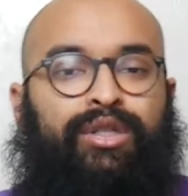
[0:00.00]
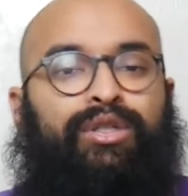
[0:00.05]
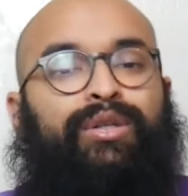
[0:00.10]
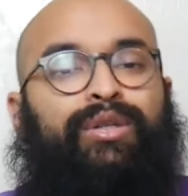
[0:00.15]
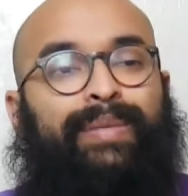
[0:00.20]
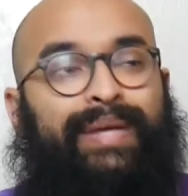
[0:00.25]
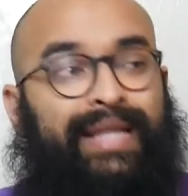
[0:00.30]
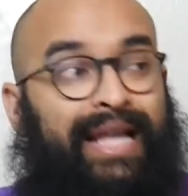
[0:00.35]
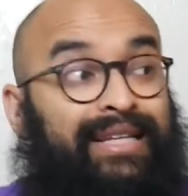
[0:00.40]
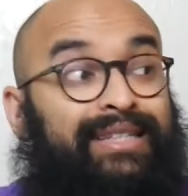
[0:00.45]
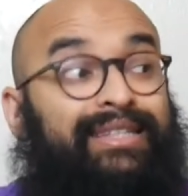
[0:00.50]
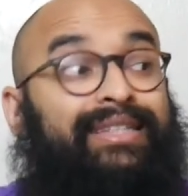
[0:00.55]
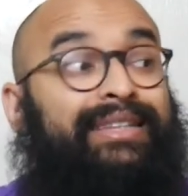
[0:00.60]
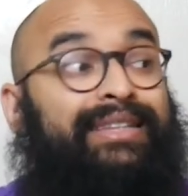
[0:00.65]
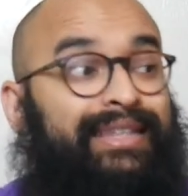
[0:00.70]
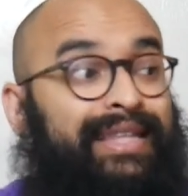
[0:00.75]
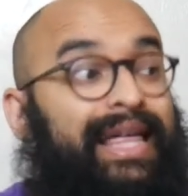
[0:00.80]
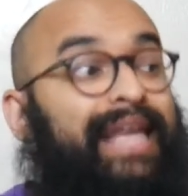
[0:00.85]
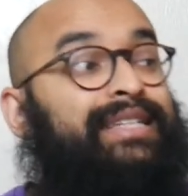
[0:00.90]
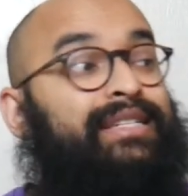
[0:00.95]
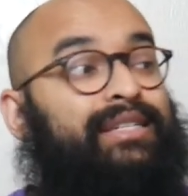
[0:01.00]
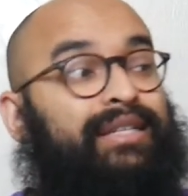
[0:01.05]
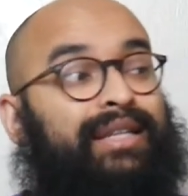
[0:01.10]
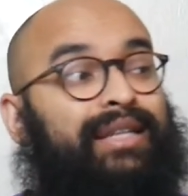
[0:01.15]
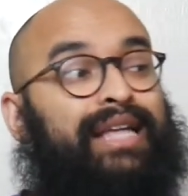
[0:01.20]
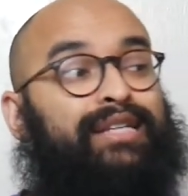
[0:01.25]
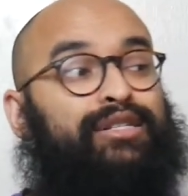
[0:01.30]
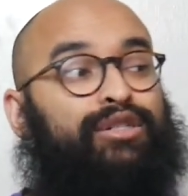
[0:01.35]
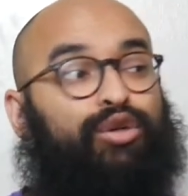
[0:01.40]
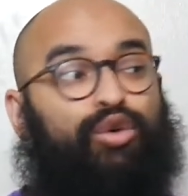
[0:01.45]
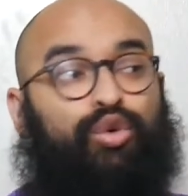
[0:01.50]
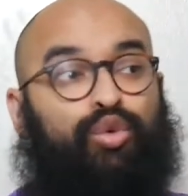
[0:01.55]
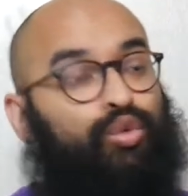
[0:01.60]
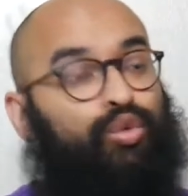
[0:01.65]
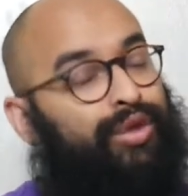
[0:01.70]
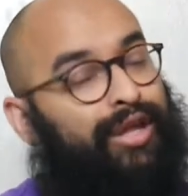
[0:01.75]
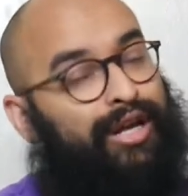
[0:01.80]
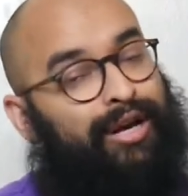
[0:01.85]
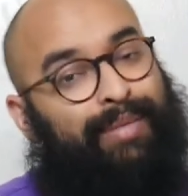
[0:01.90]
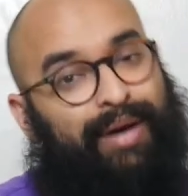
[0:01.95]
So I mean, that's the cool
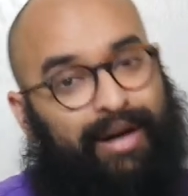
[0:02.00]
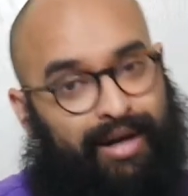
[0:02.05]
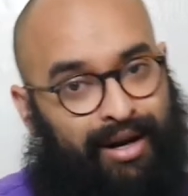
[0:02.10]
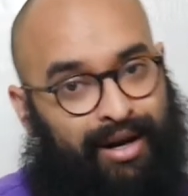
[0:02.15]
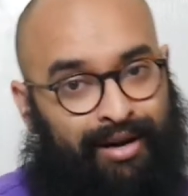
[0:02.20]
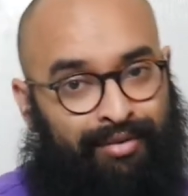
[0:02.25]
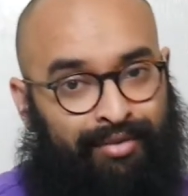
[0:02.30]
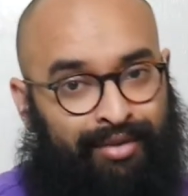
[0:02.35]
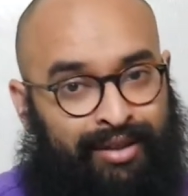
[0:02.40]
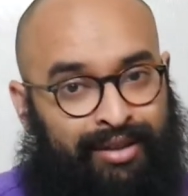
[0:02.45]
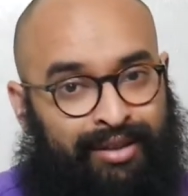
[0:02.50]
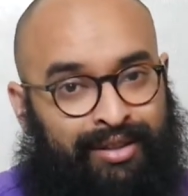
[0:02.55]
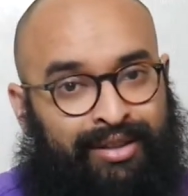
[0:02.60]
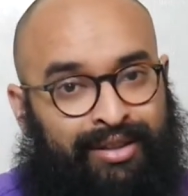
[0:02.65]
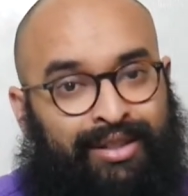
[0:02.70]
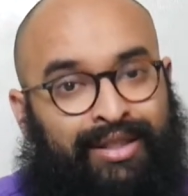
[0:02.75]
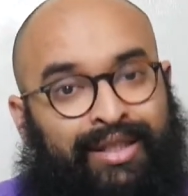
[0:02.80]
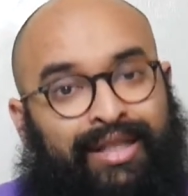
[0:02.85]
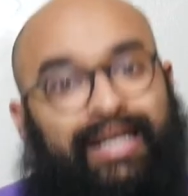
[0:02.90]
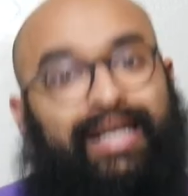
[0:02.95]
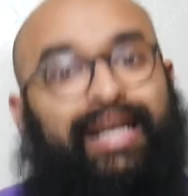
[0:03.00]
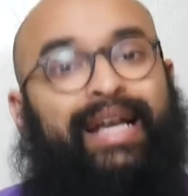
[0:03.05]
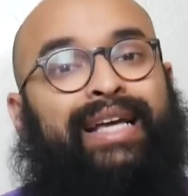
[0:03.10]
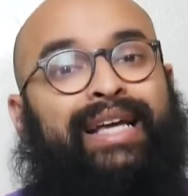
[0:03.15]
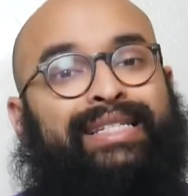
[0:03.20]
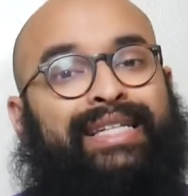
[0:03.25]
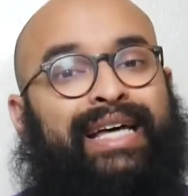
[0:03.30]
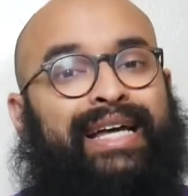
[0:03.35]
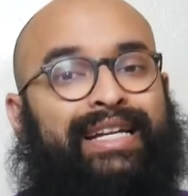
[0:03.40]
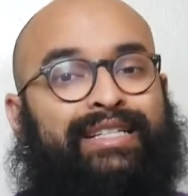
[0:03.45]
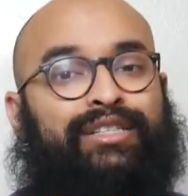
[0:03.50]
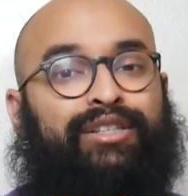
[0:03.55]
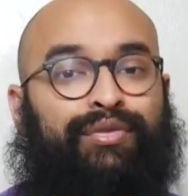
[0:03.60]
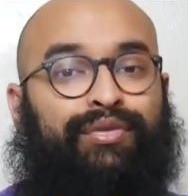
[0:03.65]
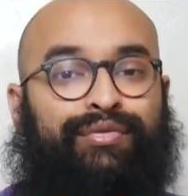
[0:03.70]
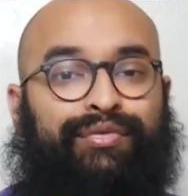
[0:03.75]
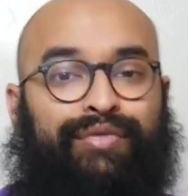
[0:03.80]
thing about coffee, is that it's a